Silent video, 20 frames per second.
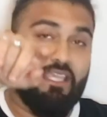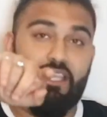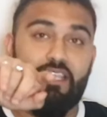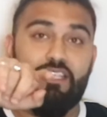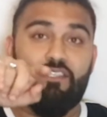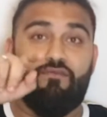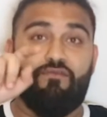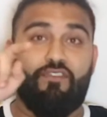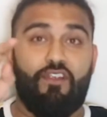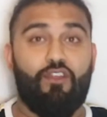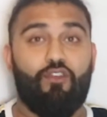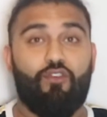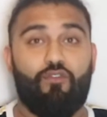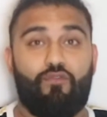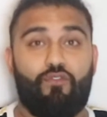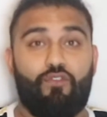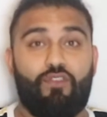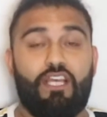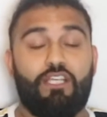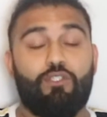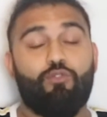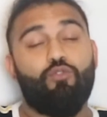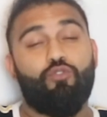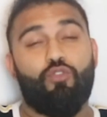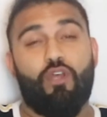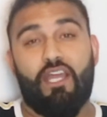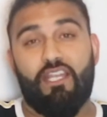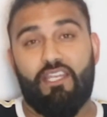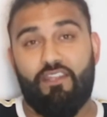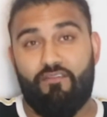It's very good for you. That's
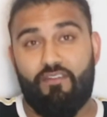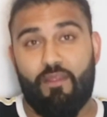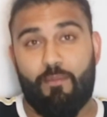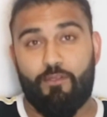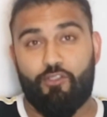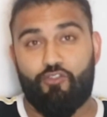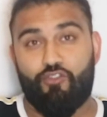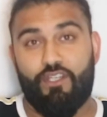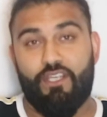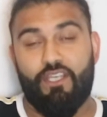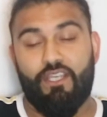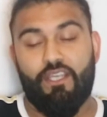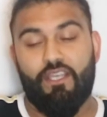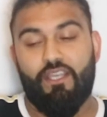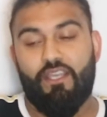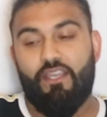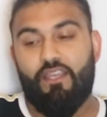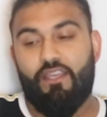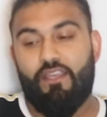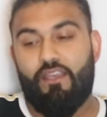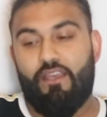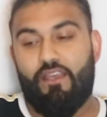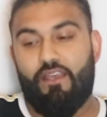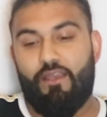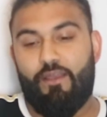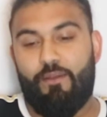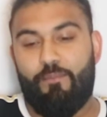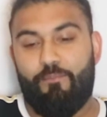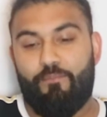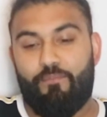also anti-inflammatory.
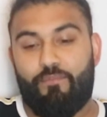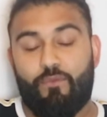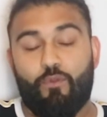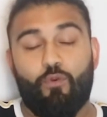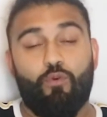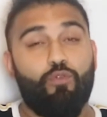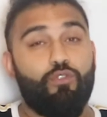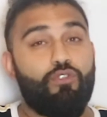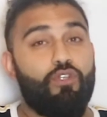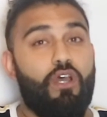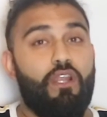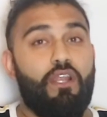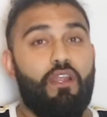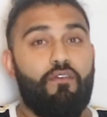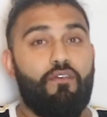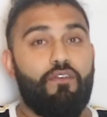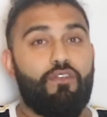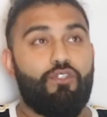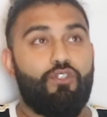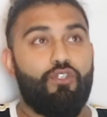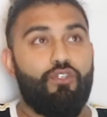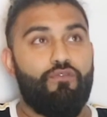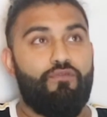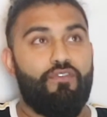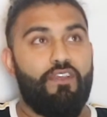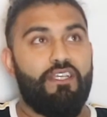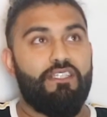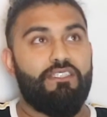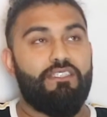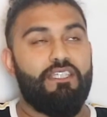Also, another two
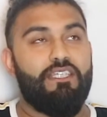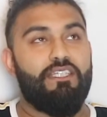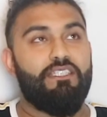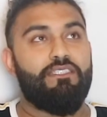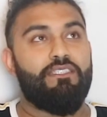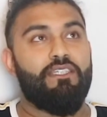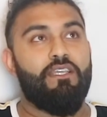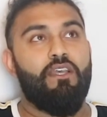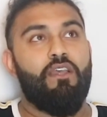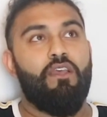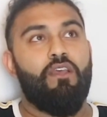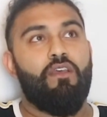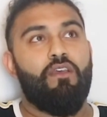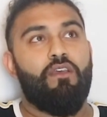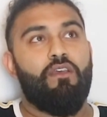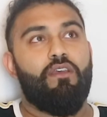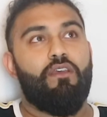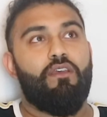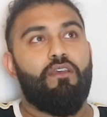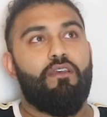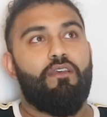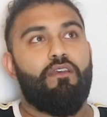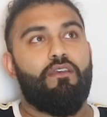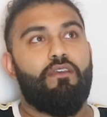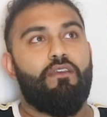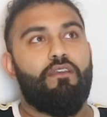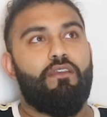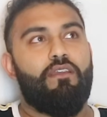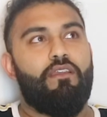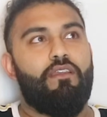things is
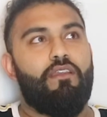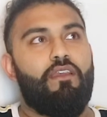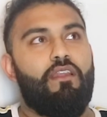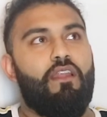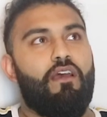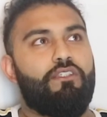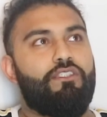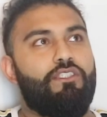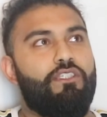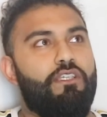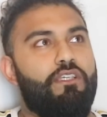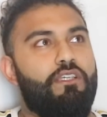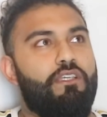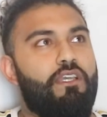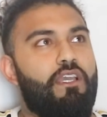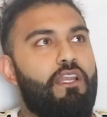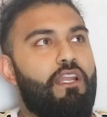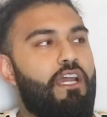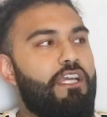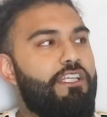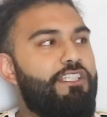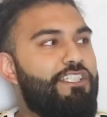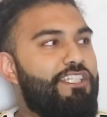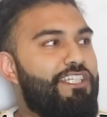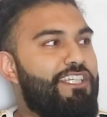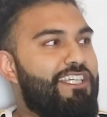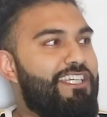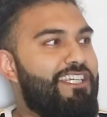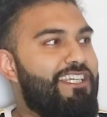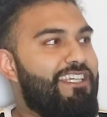
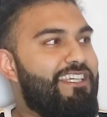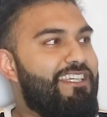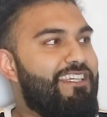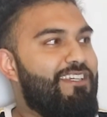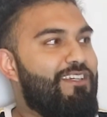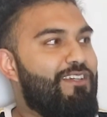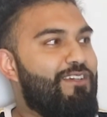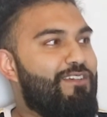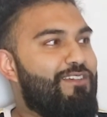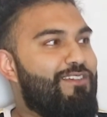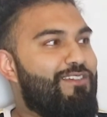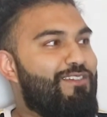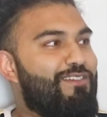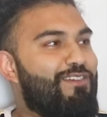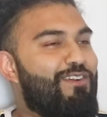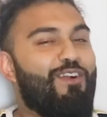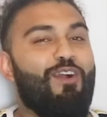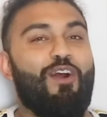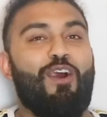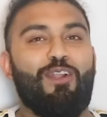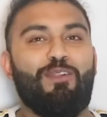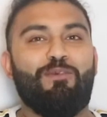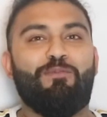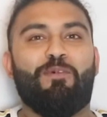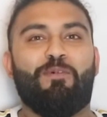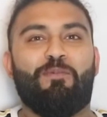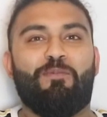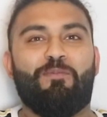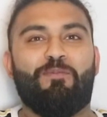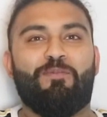elaiji,
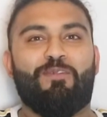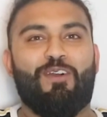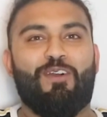cardamom